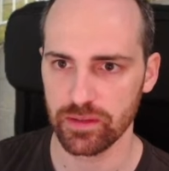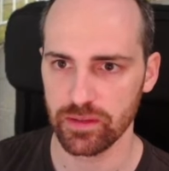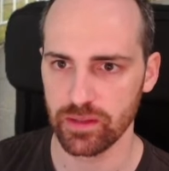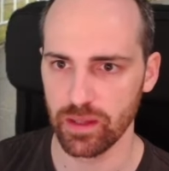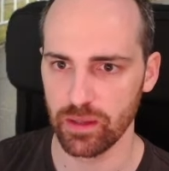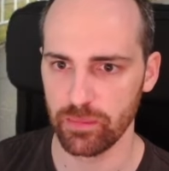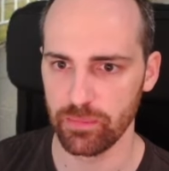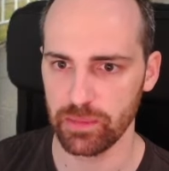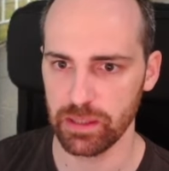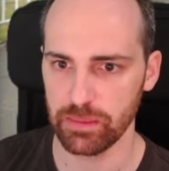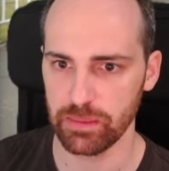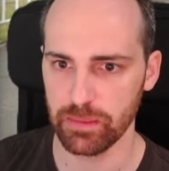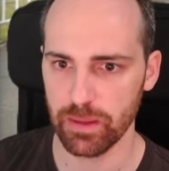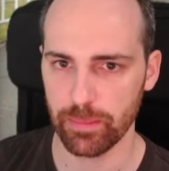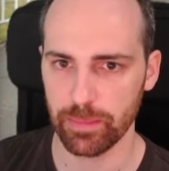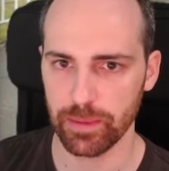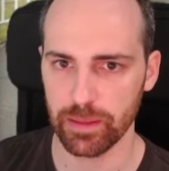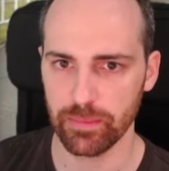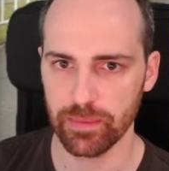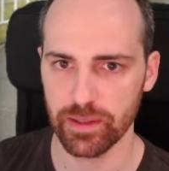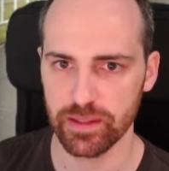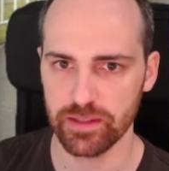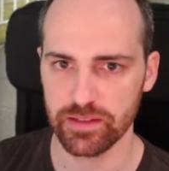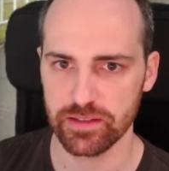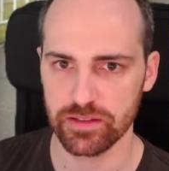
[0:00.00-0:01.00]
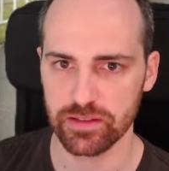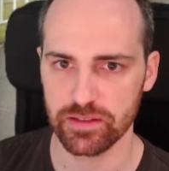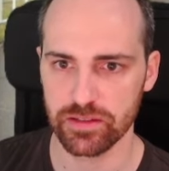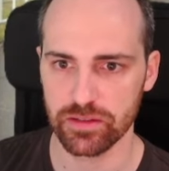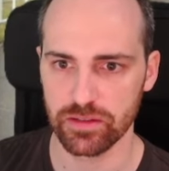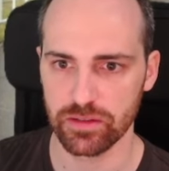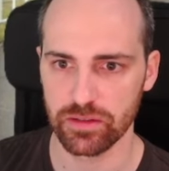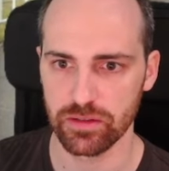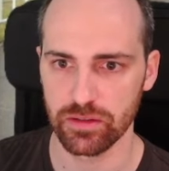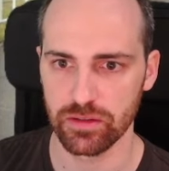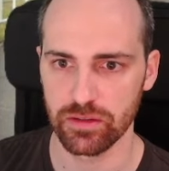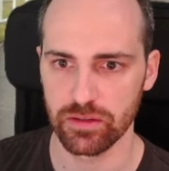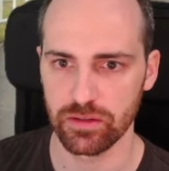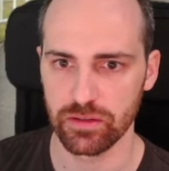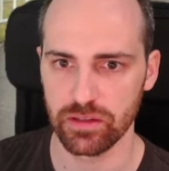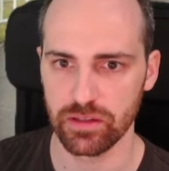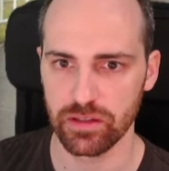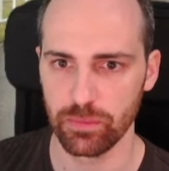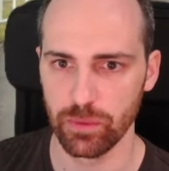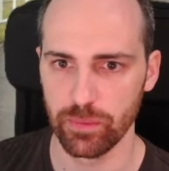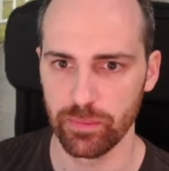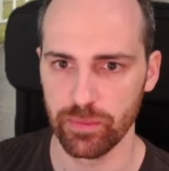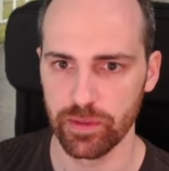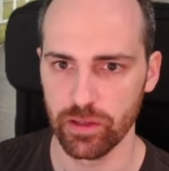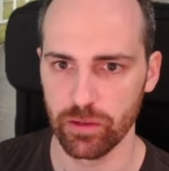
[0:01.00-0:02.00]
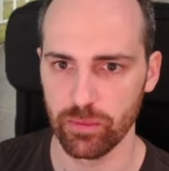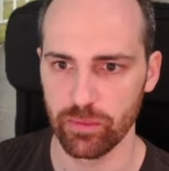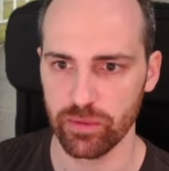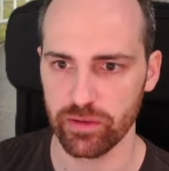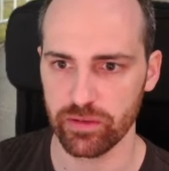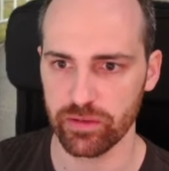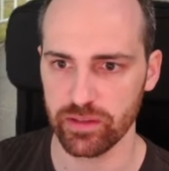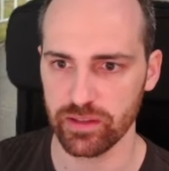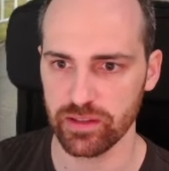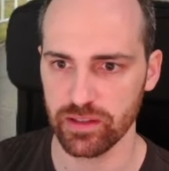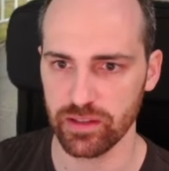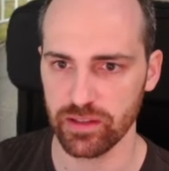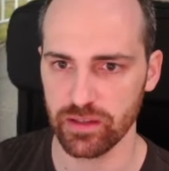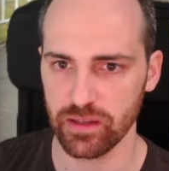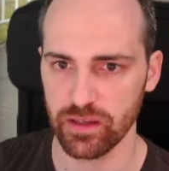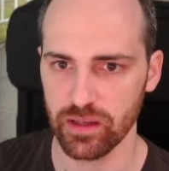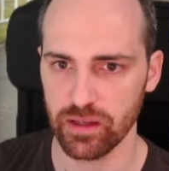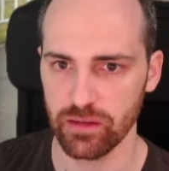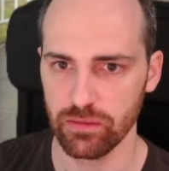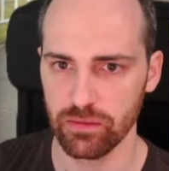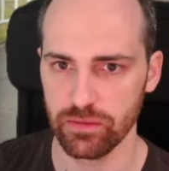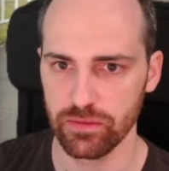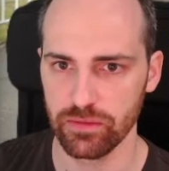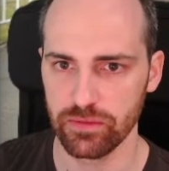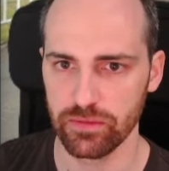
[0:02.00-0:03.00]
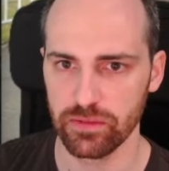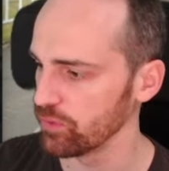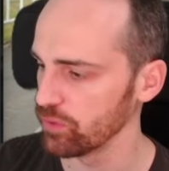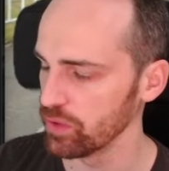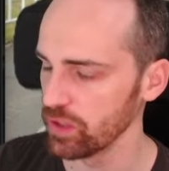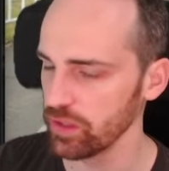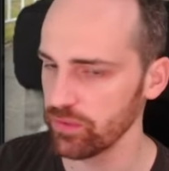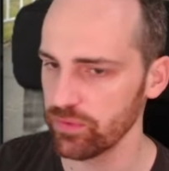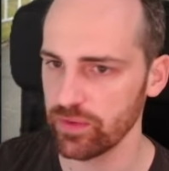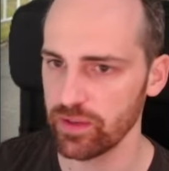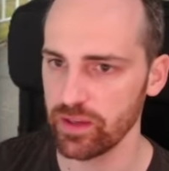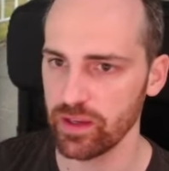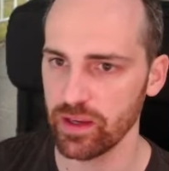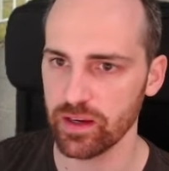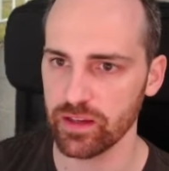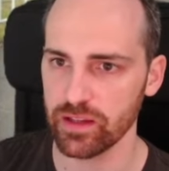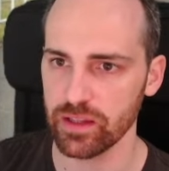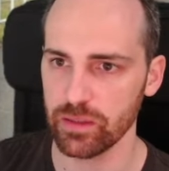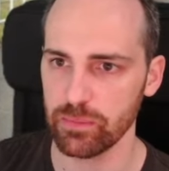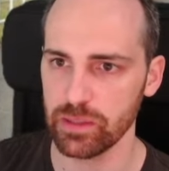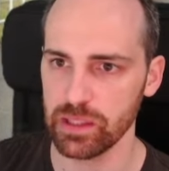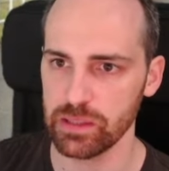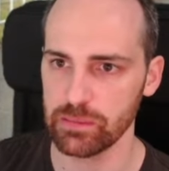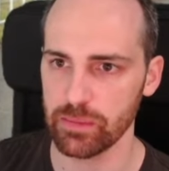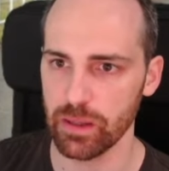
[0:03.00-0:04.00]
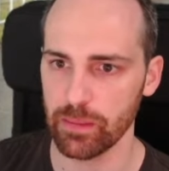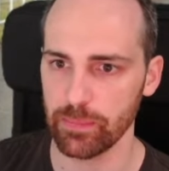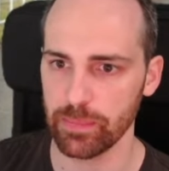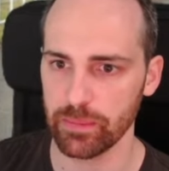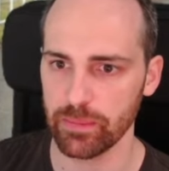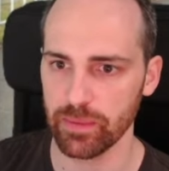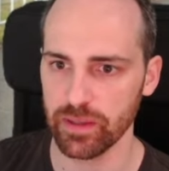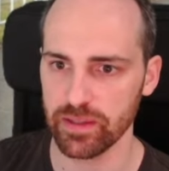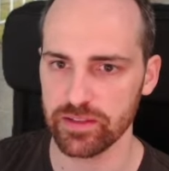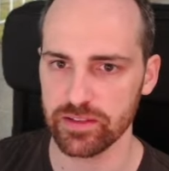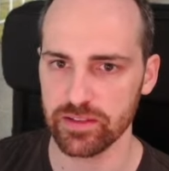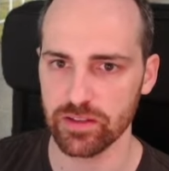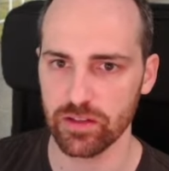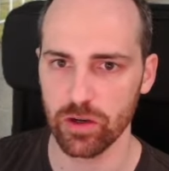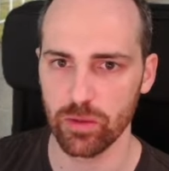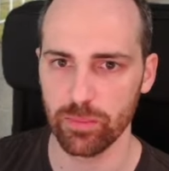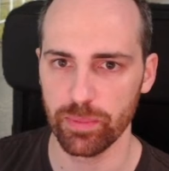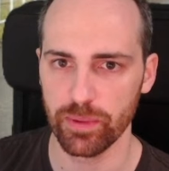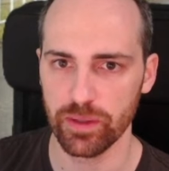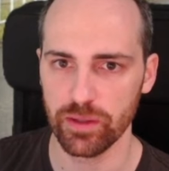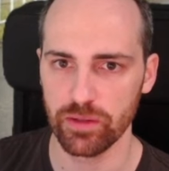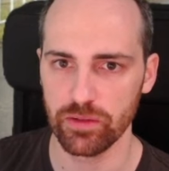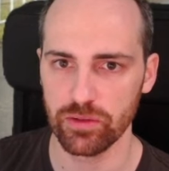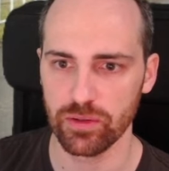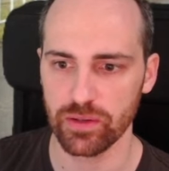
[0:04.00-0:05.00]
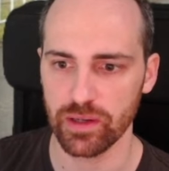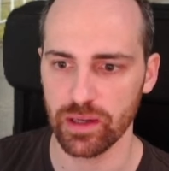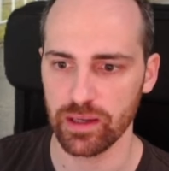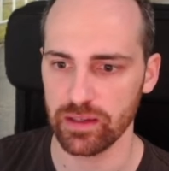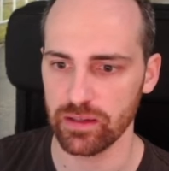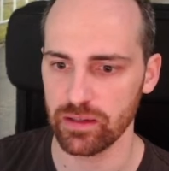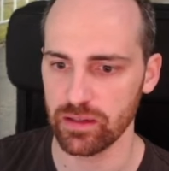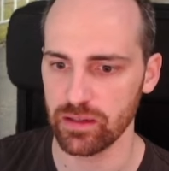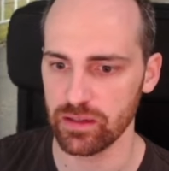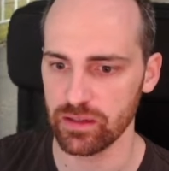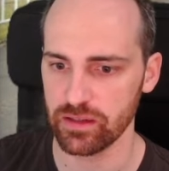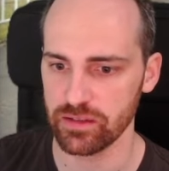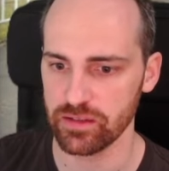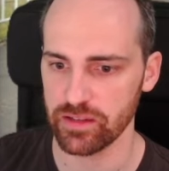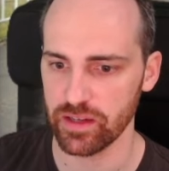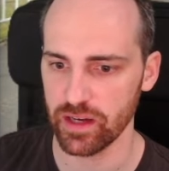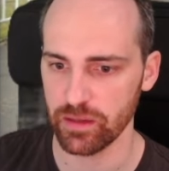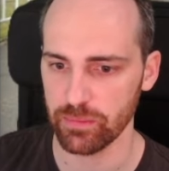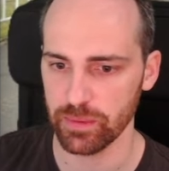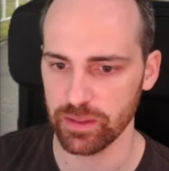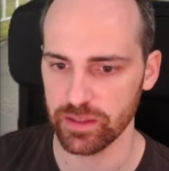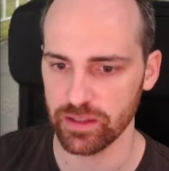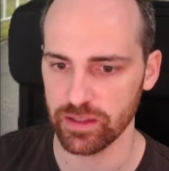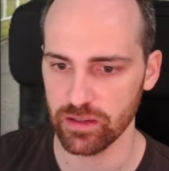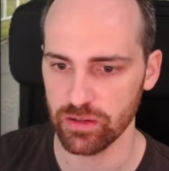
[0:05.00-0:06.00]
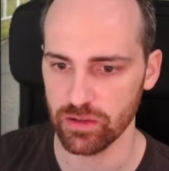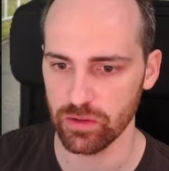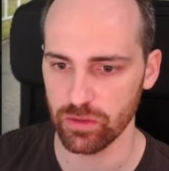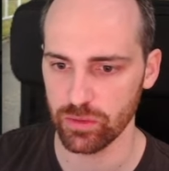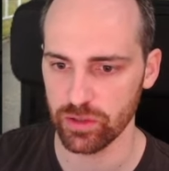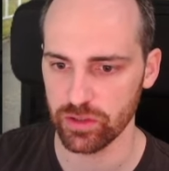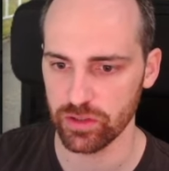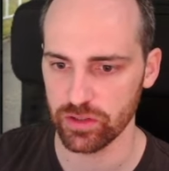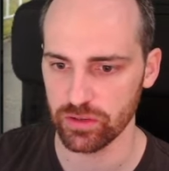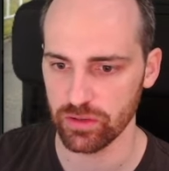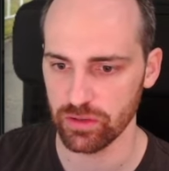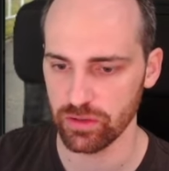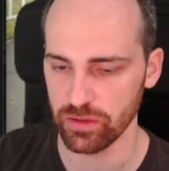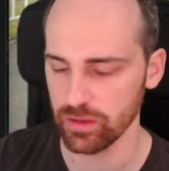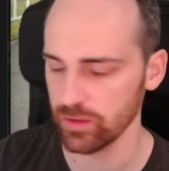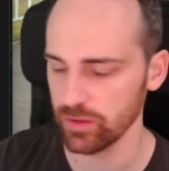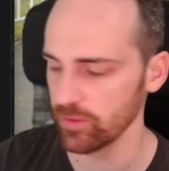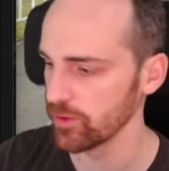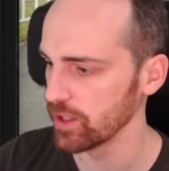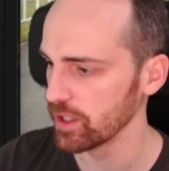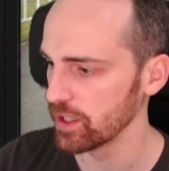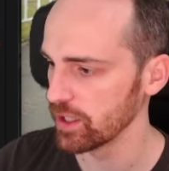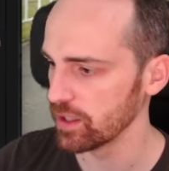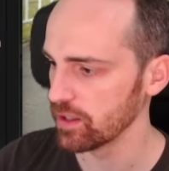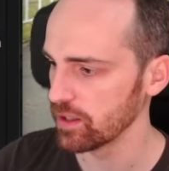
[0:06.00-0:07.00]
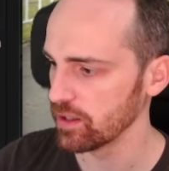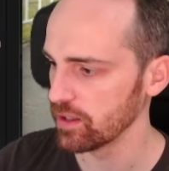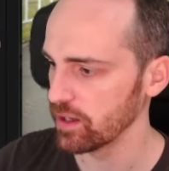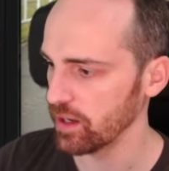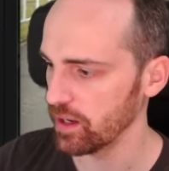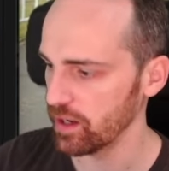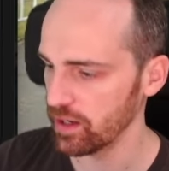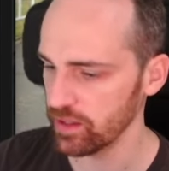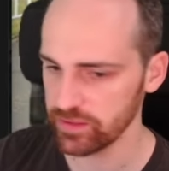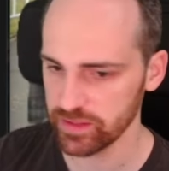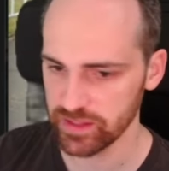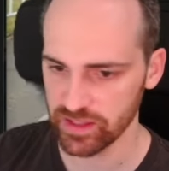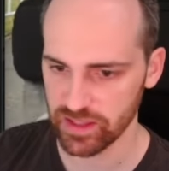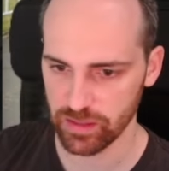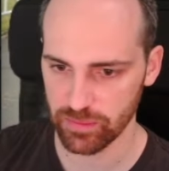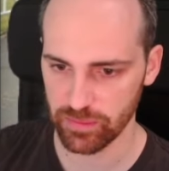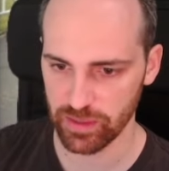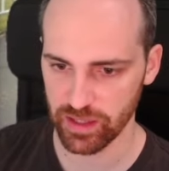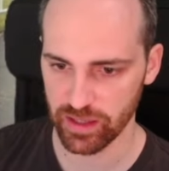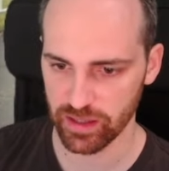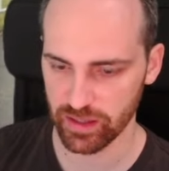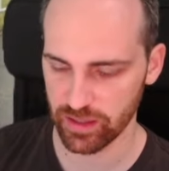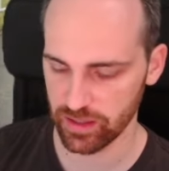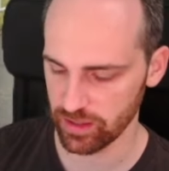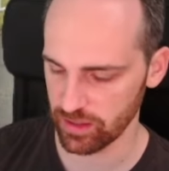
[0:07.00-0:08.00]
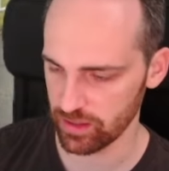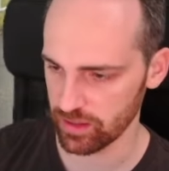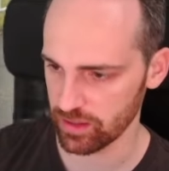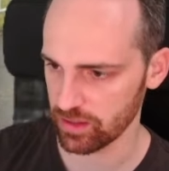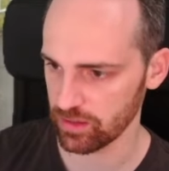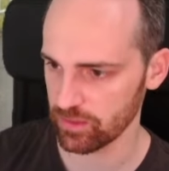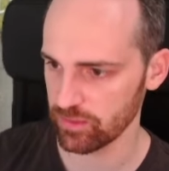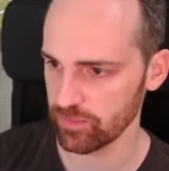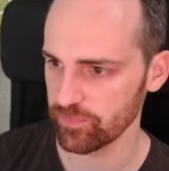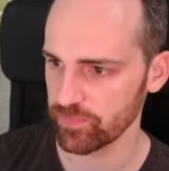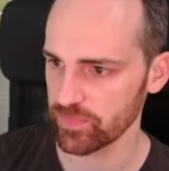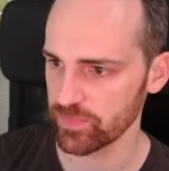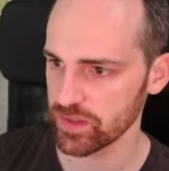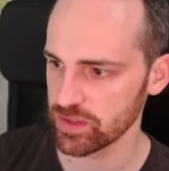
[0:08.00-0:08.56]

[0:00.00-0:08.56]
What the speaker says: the minimap image, so it will be overwritten now. If you leave here the minimap image open, you can track better how it's going, and the terminal here.